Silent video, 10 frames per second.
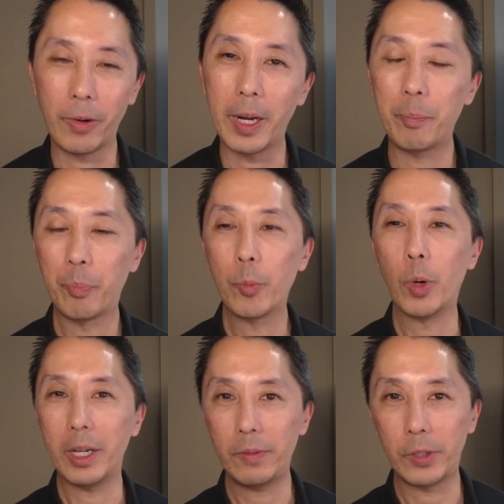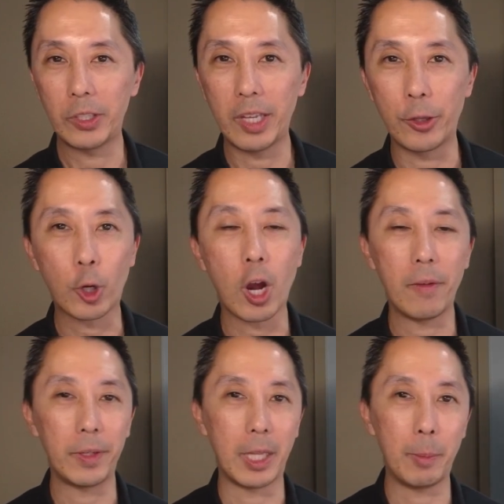right? Well, if you say their
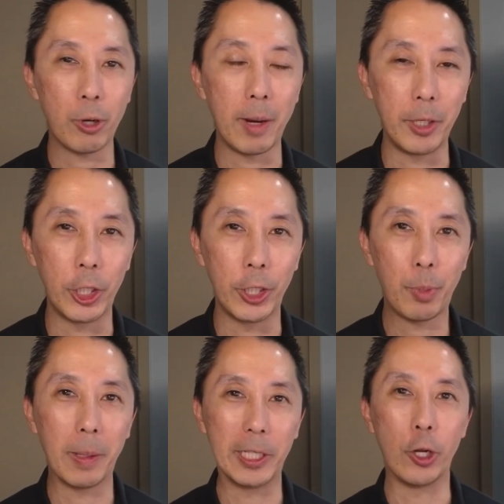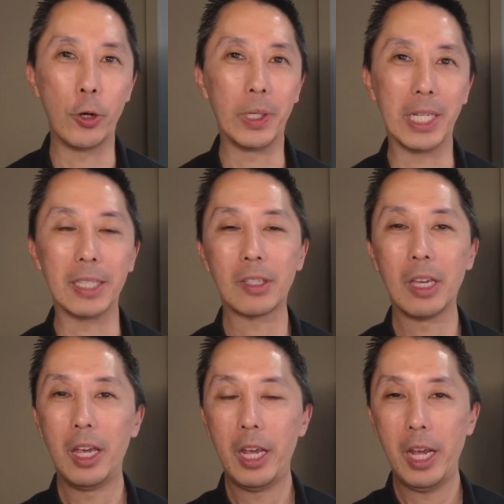coffee, they probably know who it is.
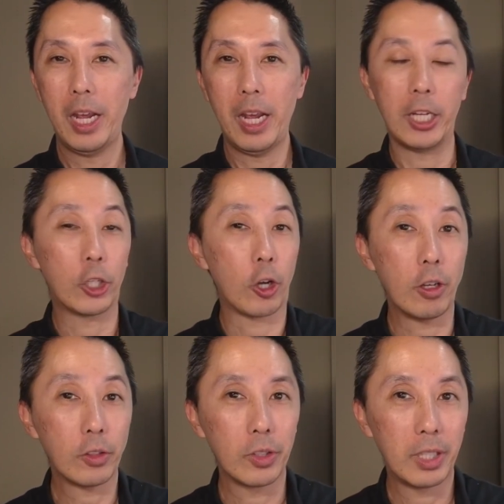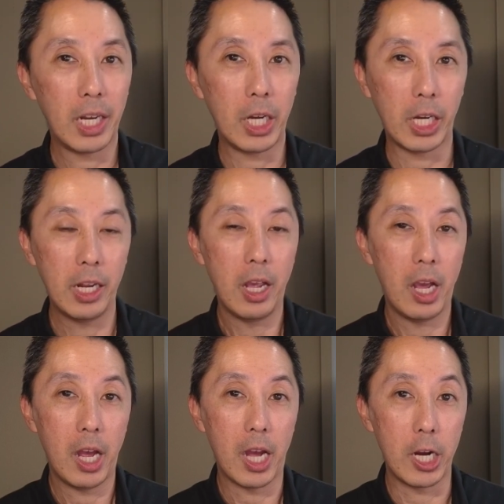And you could also say,
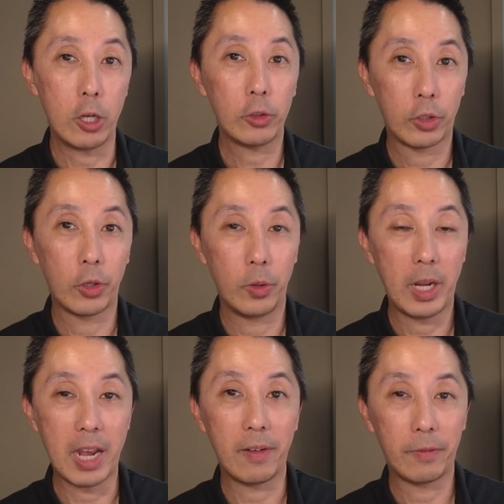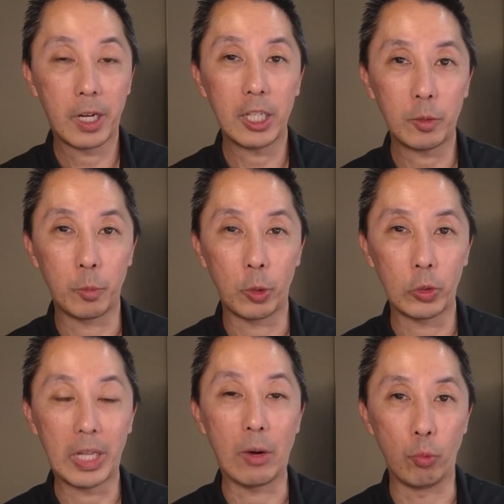I also have customers
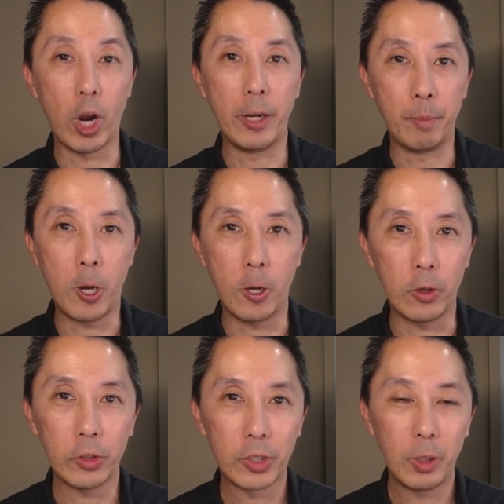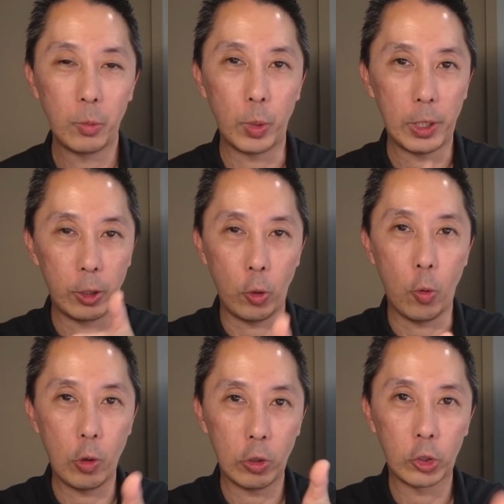that run malls with
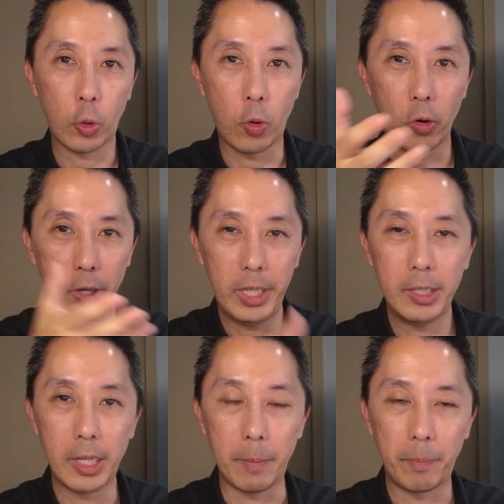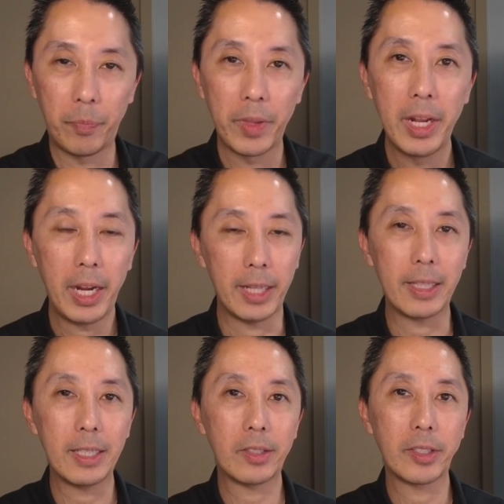your store in them. And
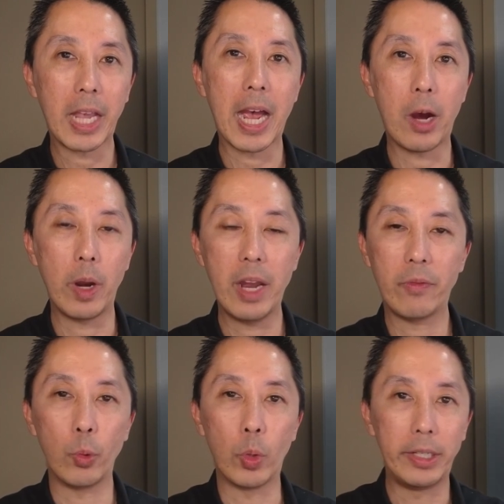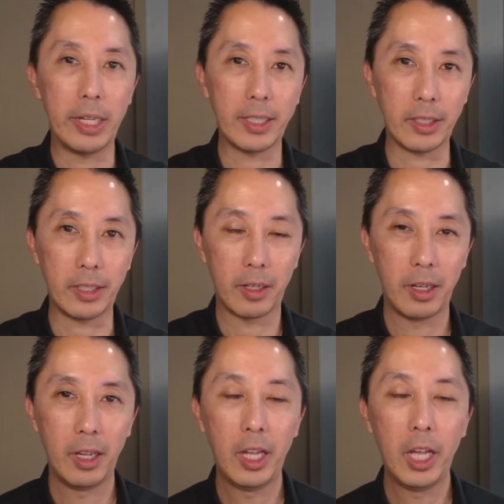this is how everyone does it.
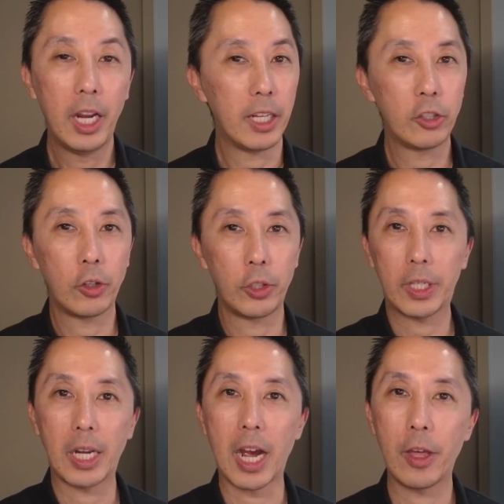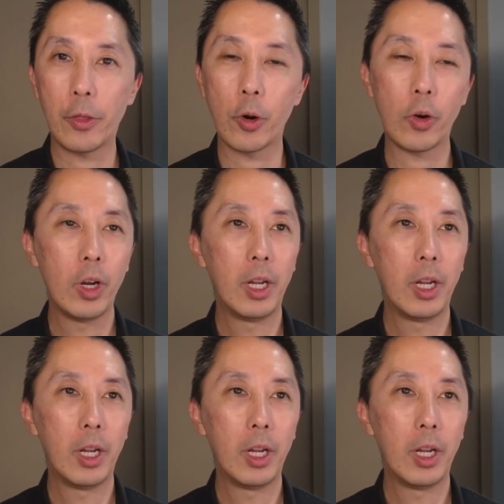And so you could either